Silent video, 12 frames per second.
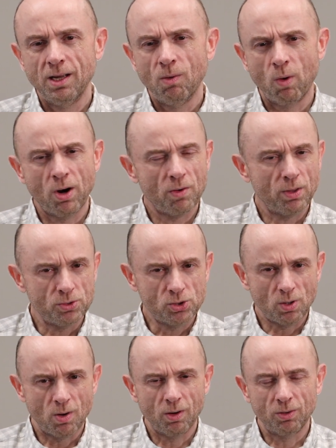What are those
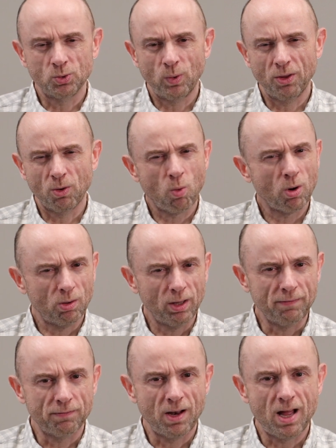strongholds? Well, they're worldly
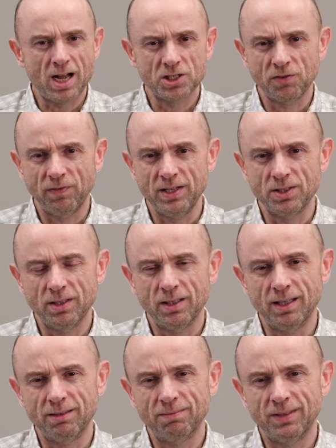philosophies
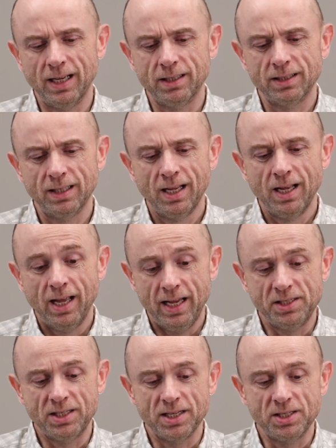that he
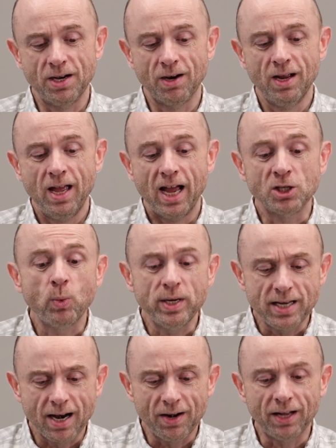says here, as we
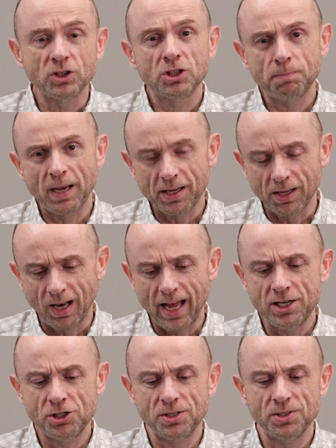tear down
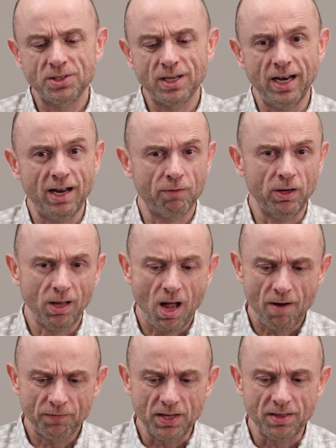speculations and every
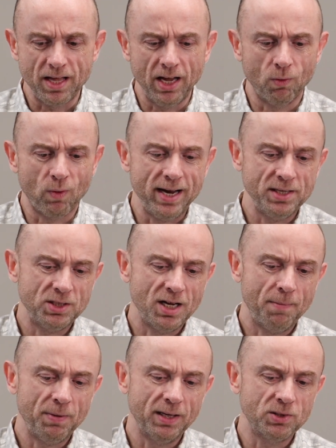lofty thing raised
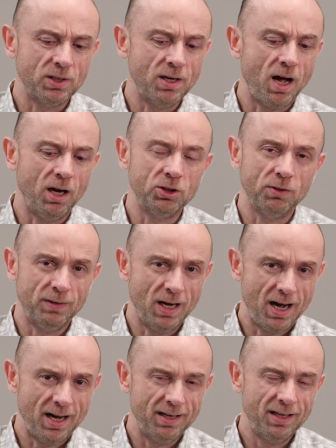up against the knowledge of
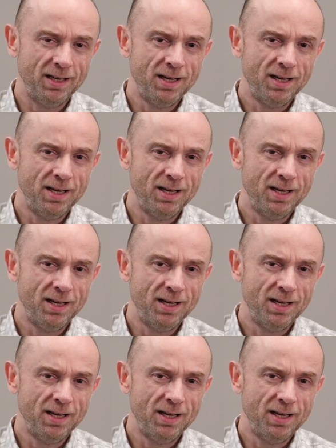God.